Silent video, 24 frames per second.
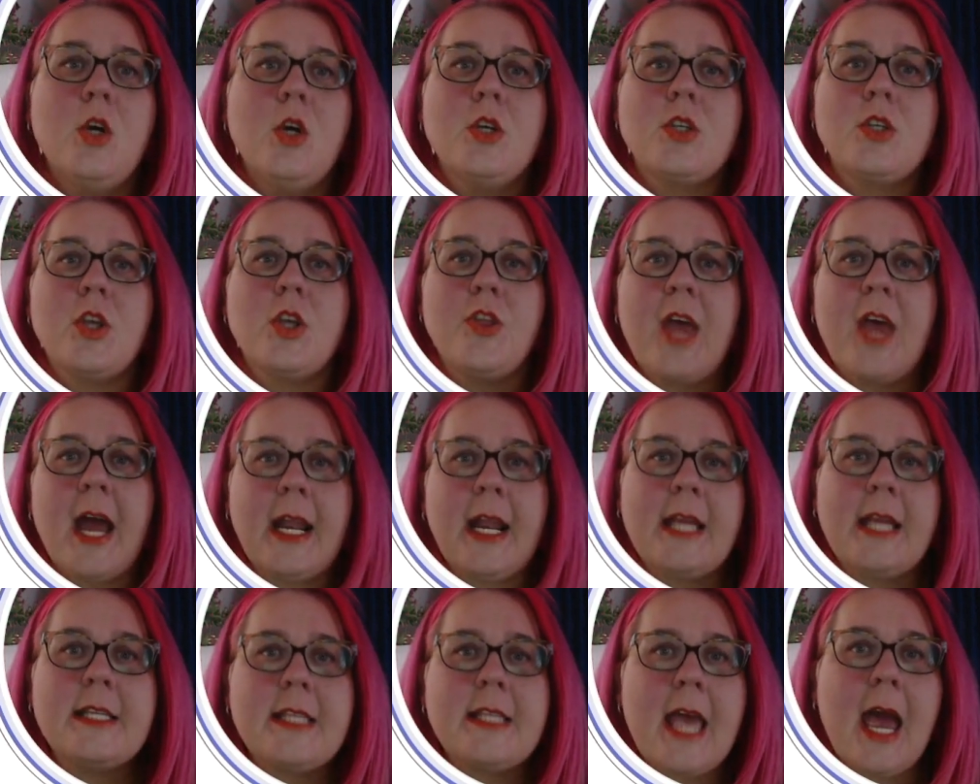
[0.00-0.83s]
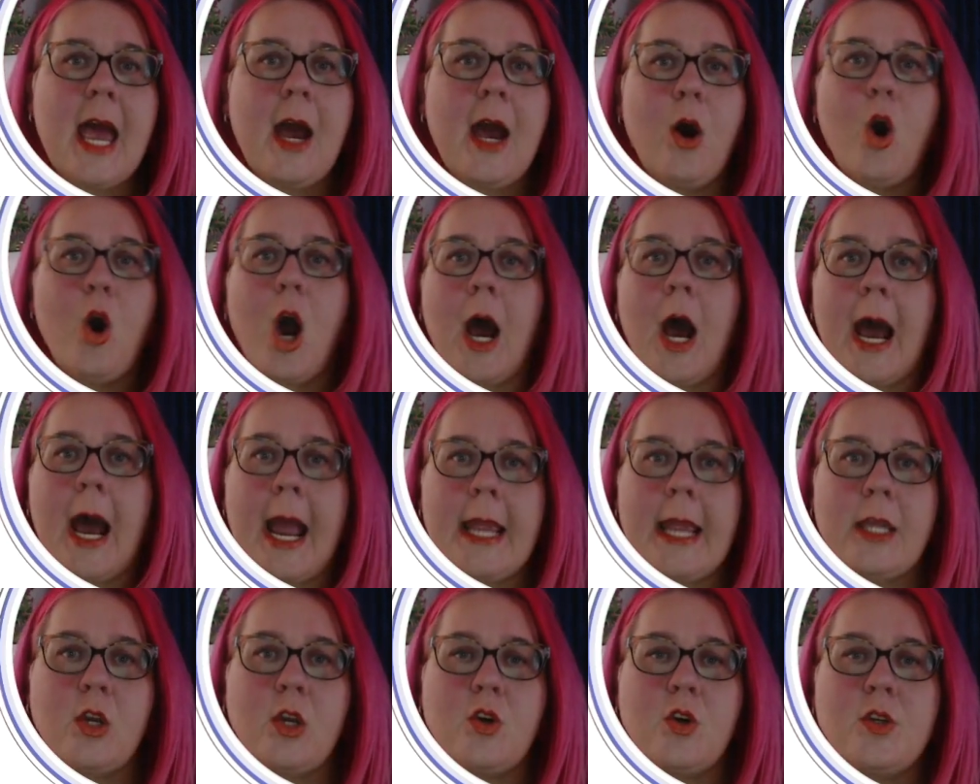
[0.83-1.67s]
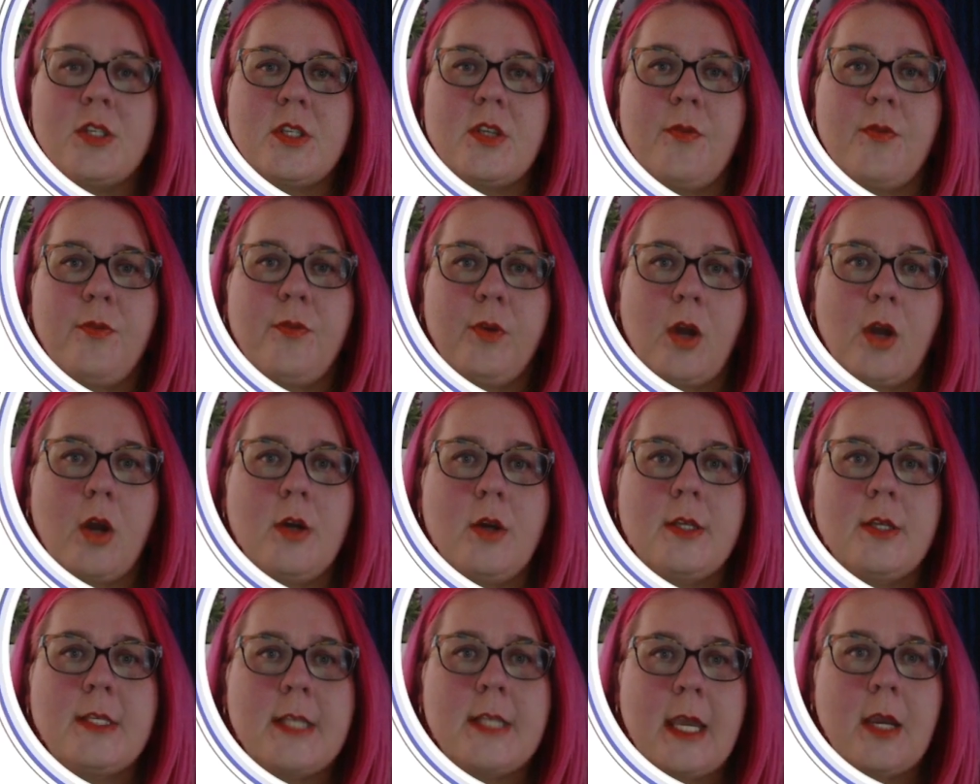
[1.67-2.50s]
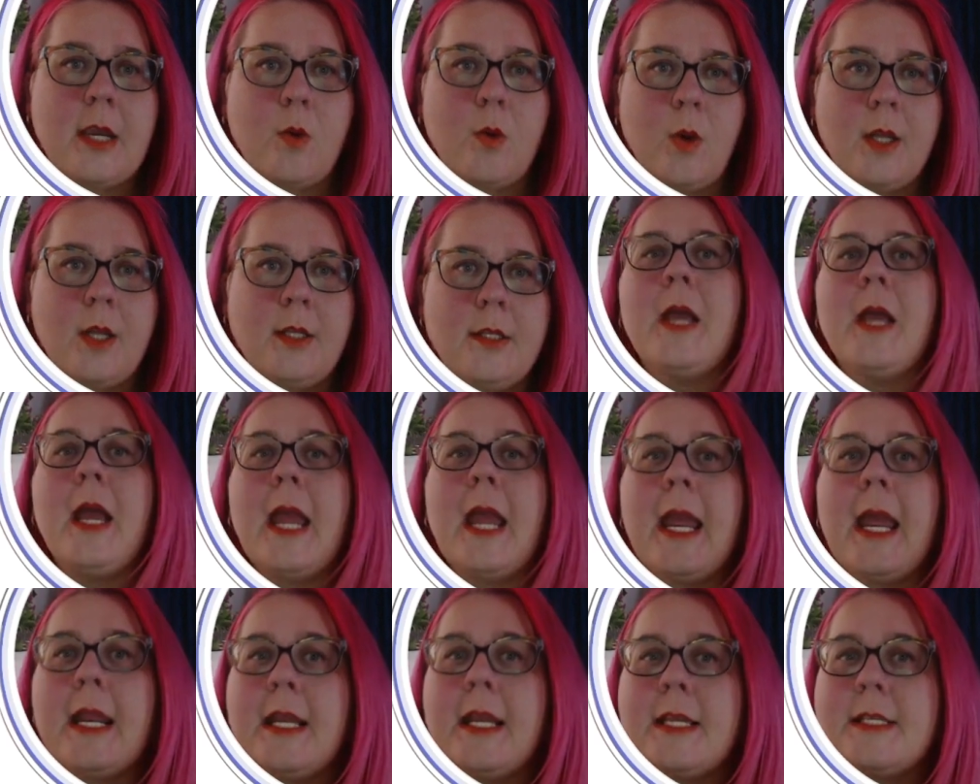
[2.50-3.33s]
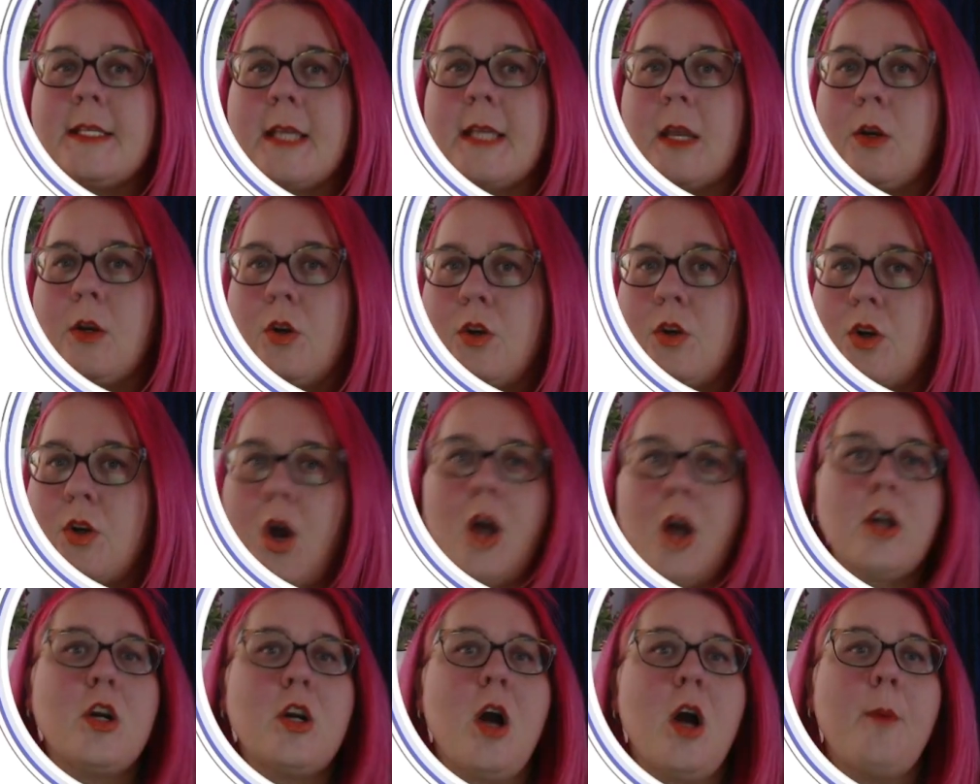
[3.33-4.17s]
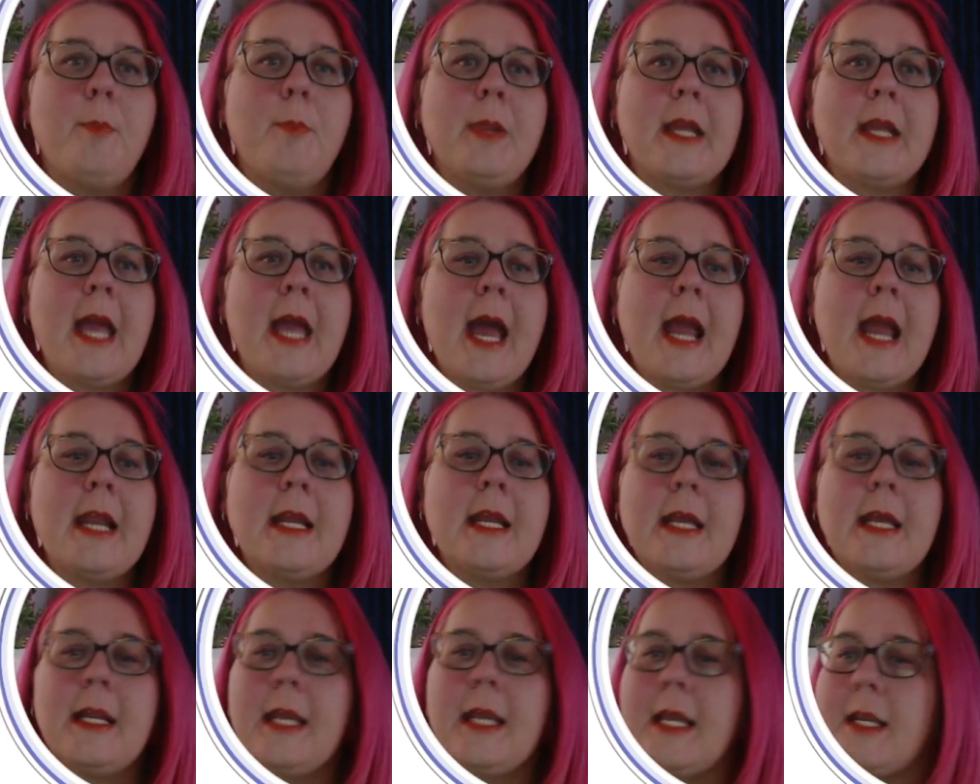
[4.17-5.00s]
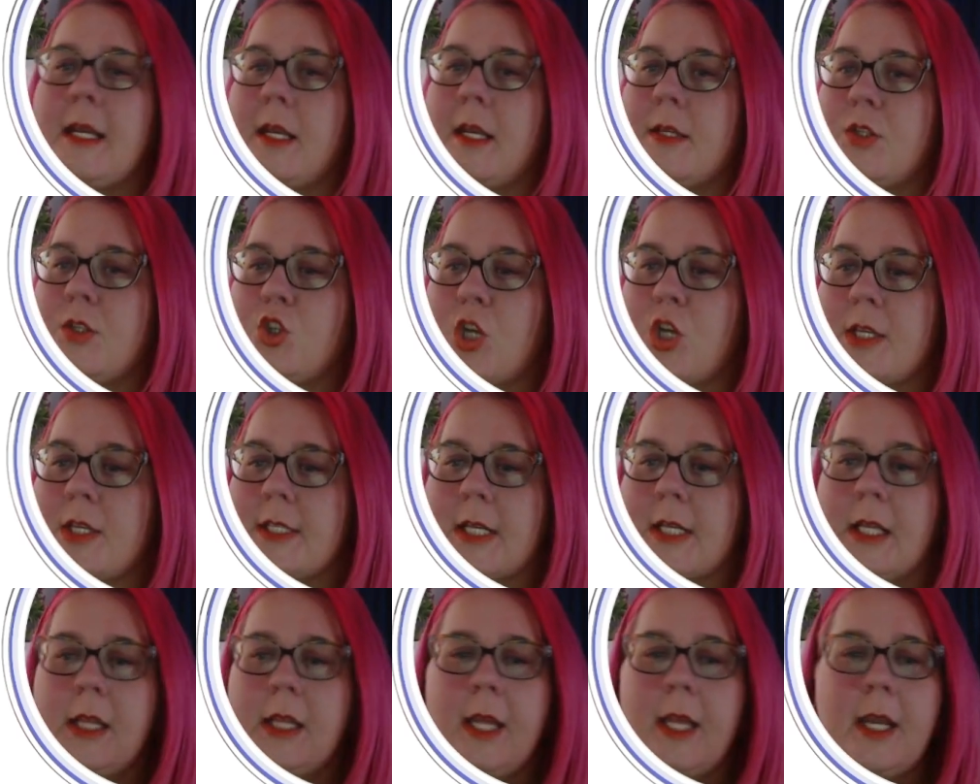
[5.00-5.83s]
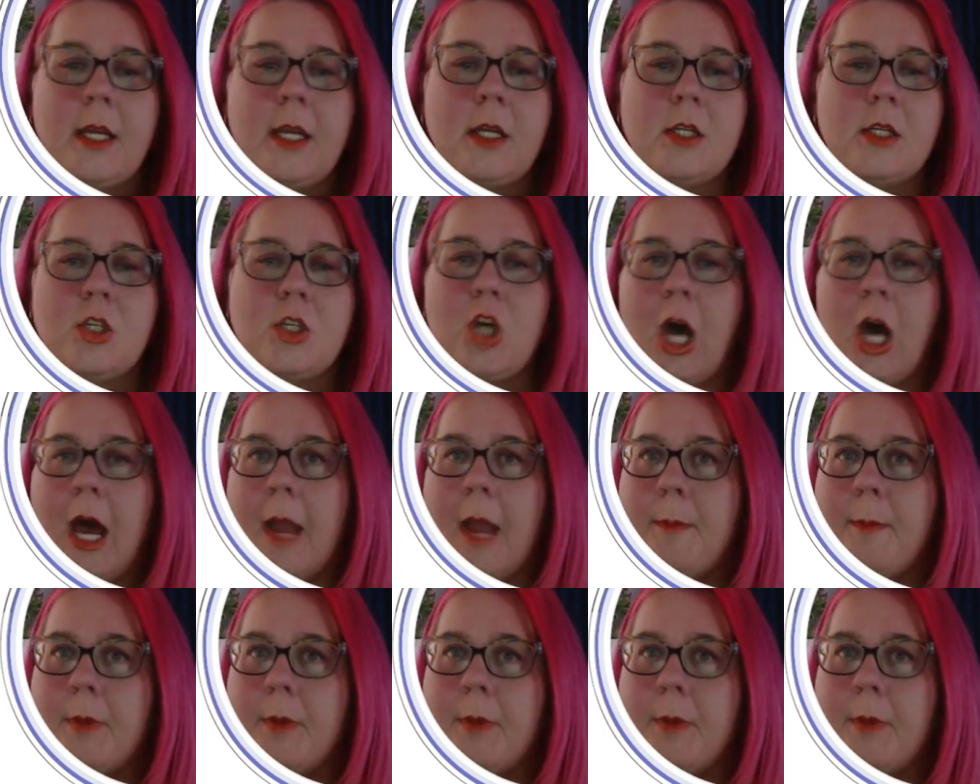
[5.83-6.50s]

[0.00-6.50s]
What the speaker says: So that is how I use the flow sequence. It is not complicated. It is just click, type,